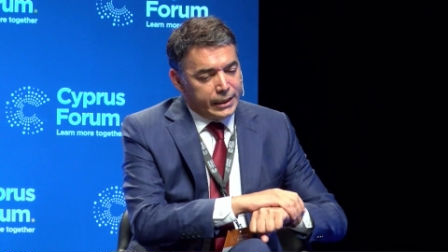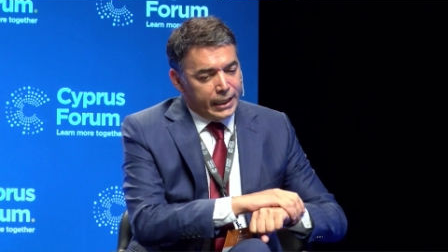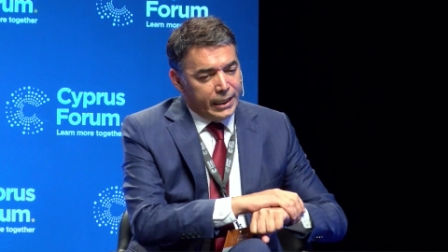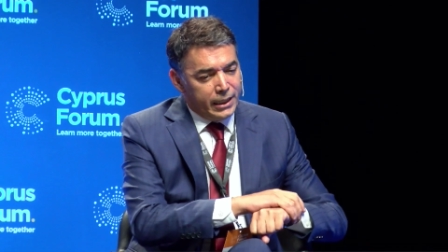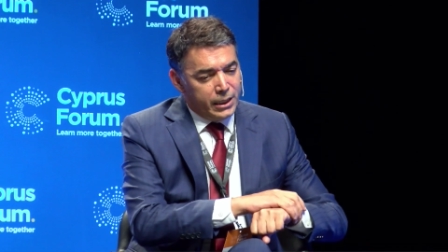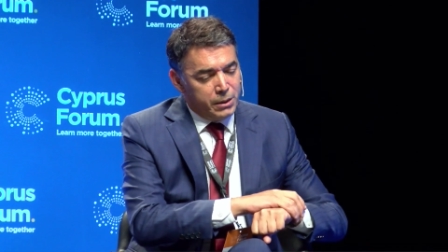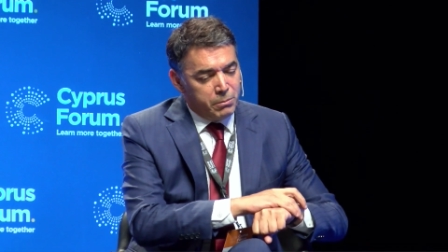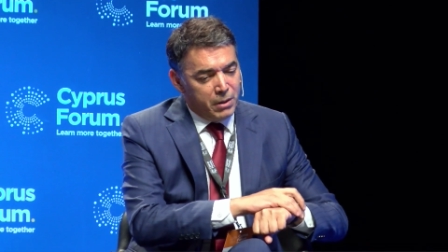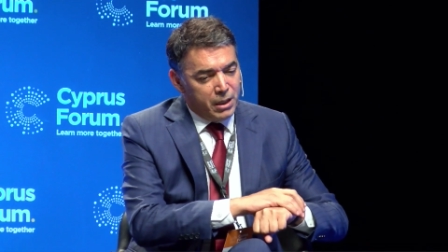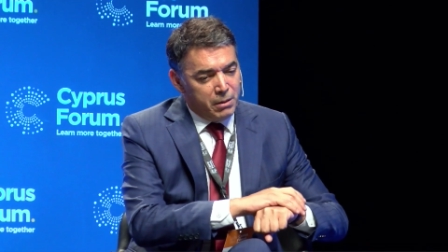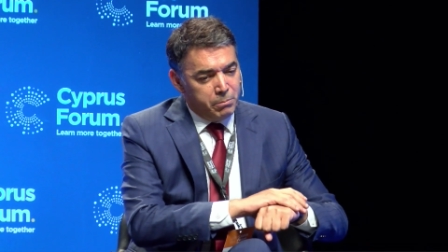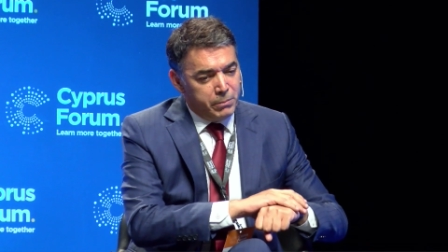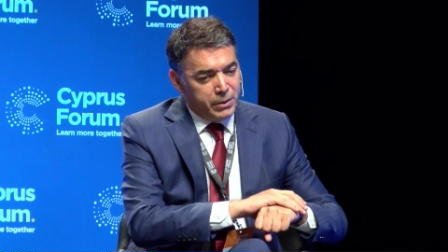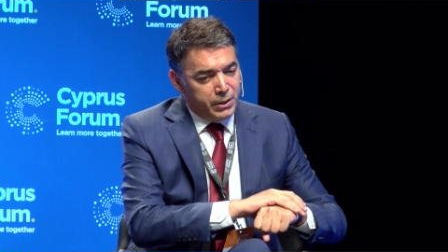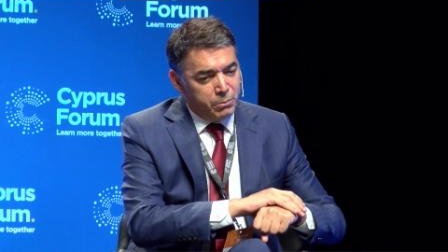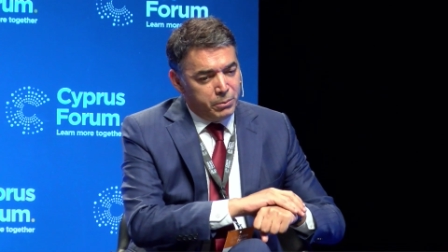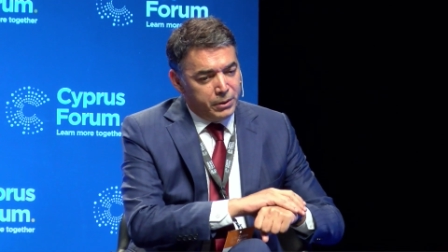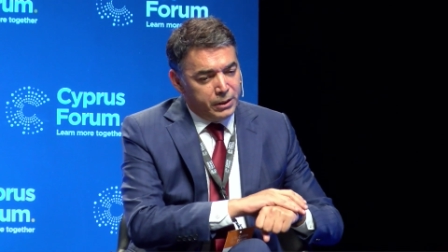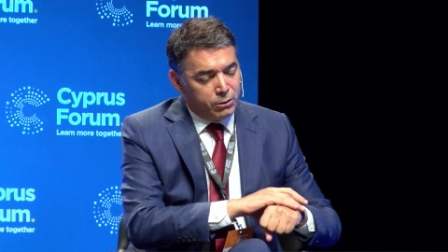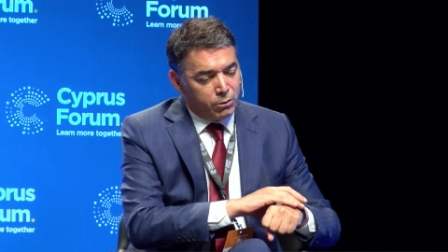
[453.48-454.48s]
I remember
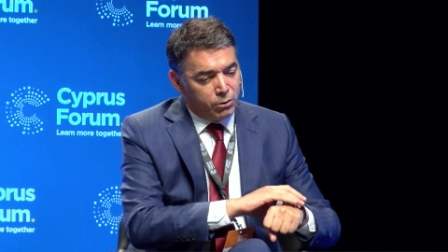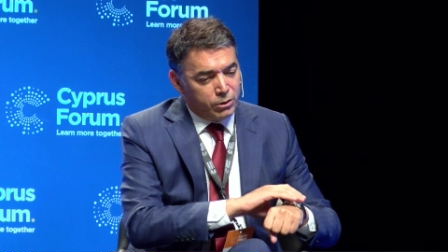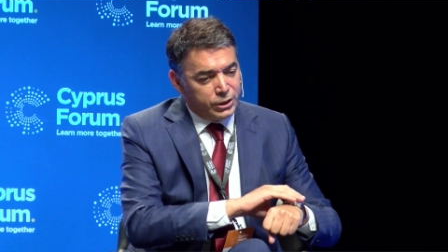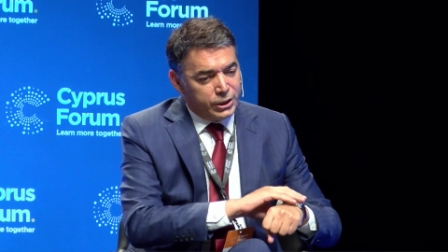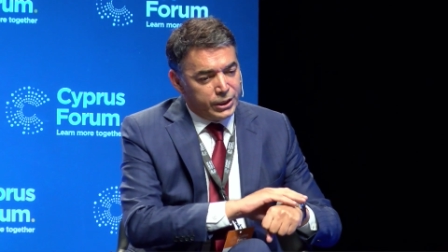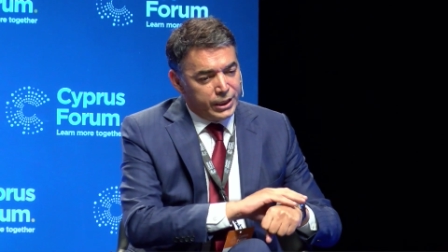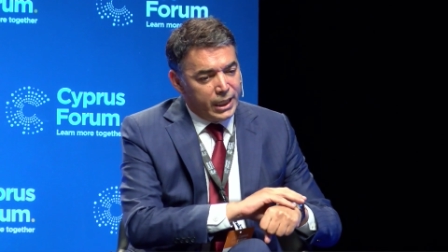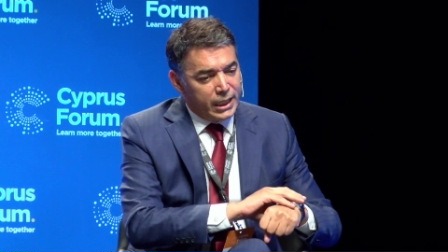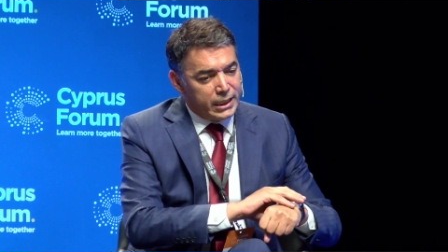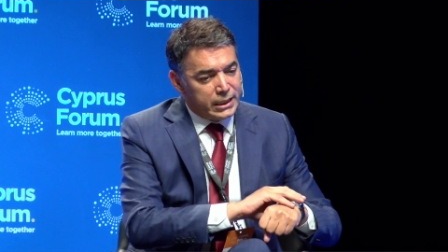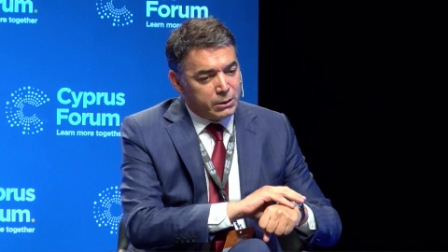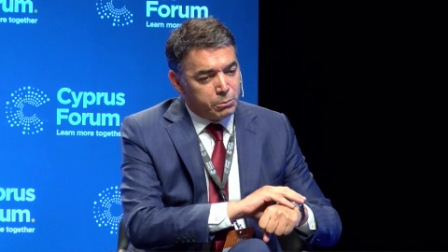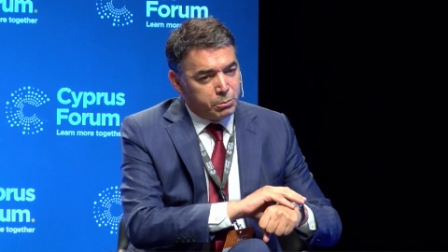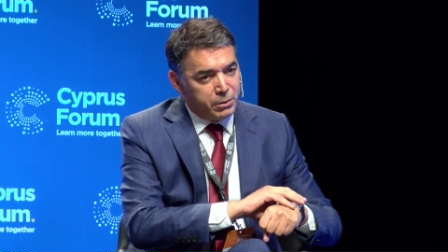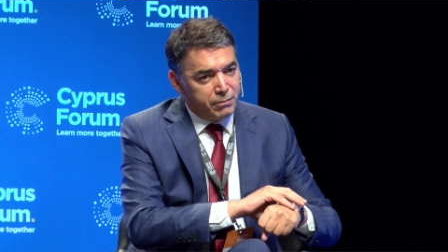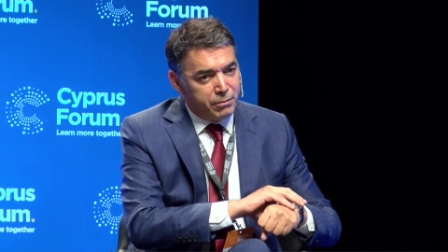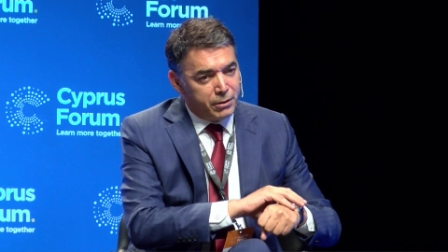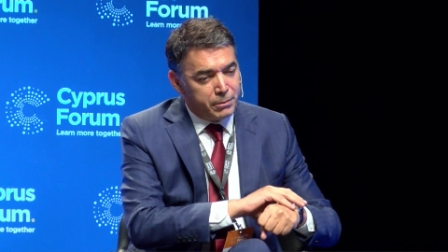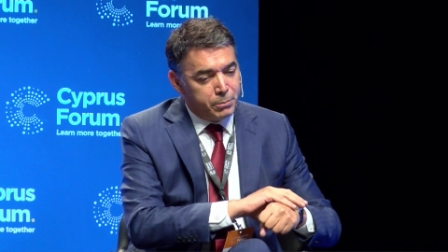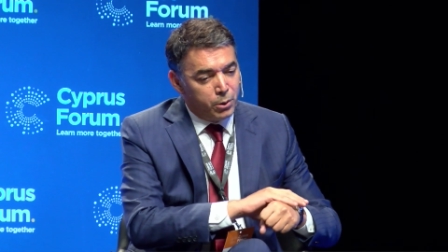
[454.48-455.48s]
with Koutsias, we
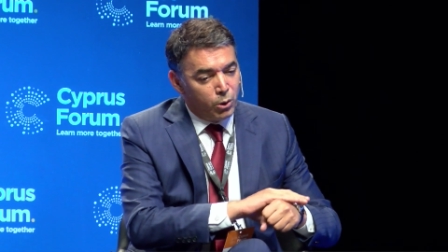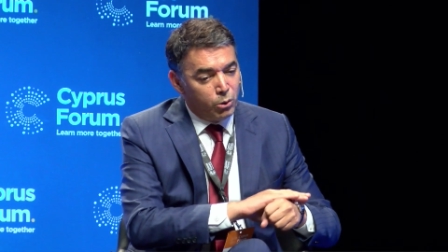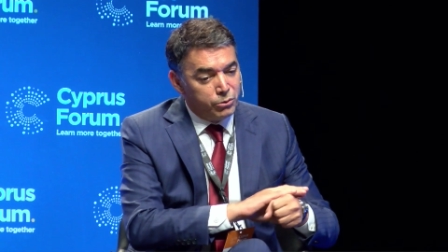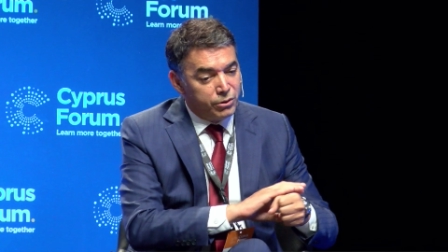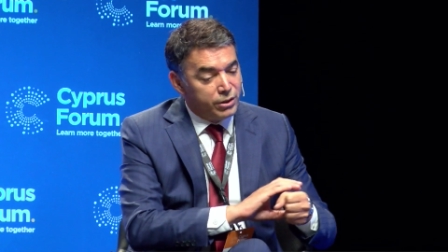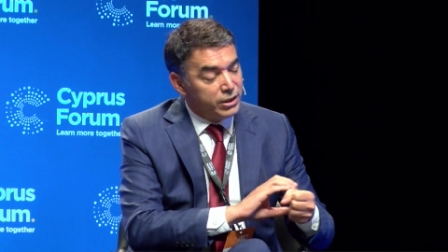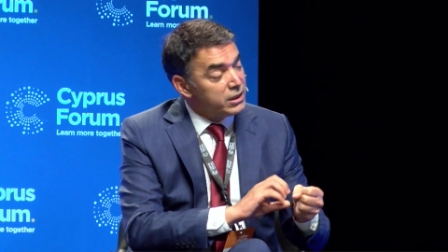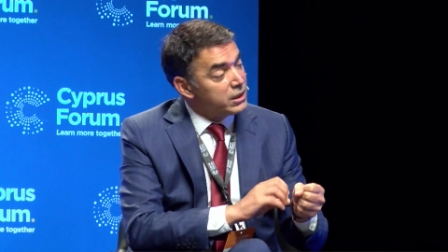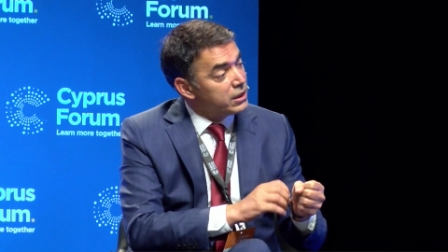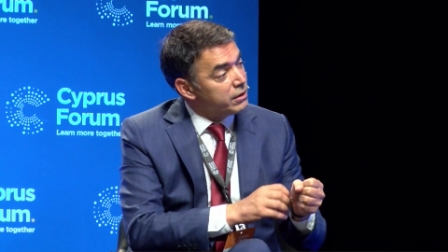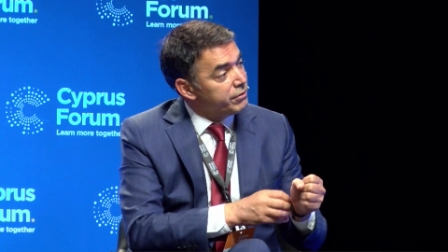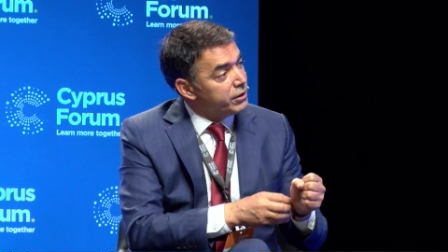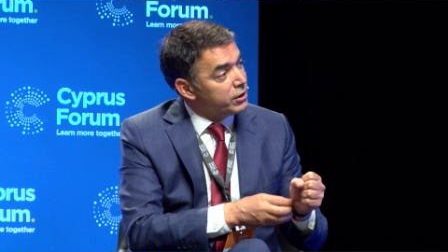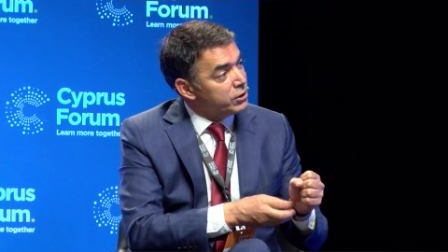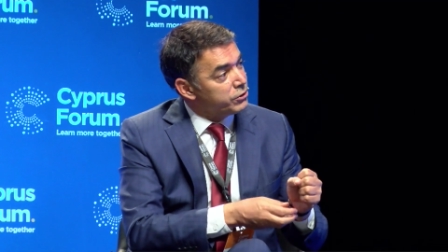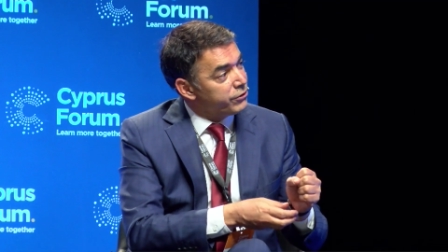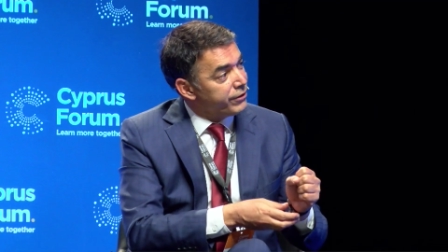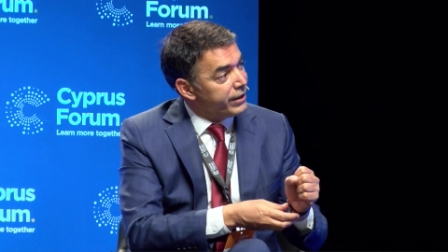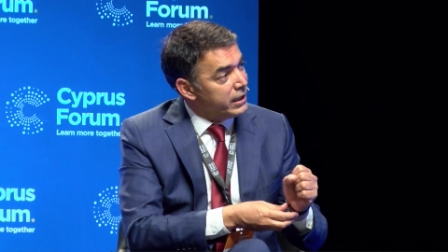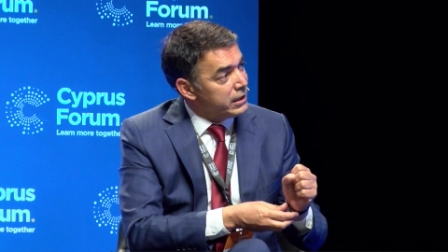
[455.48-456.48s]
were both receiving
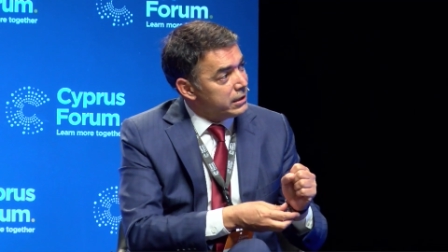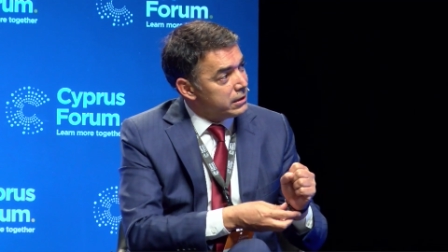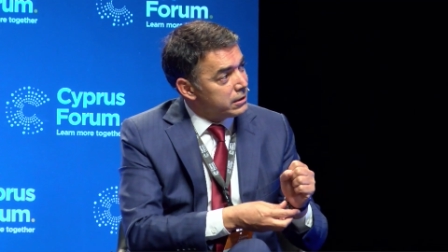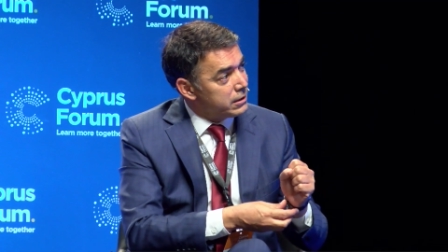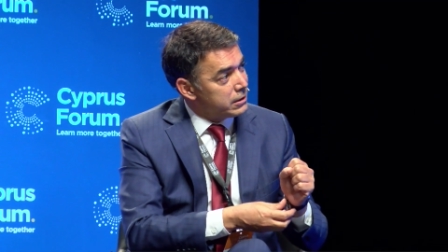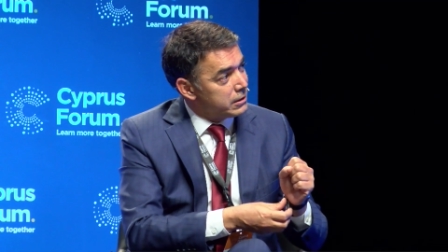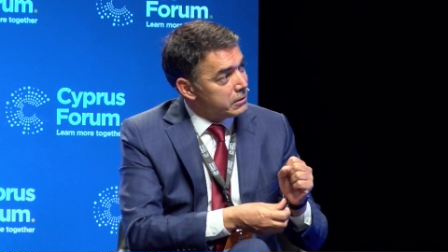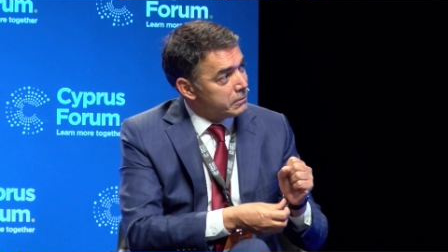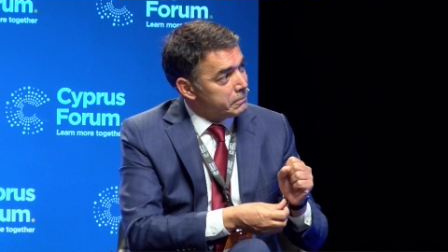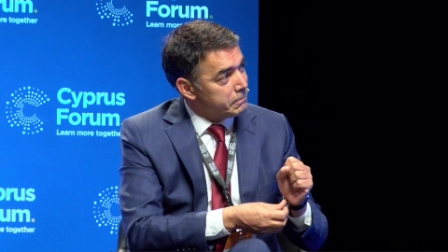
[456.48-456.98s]
threats.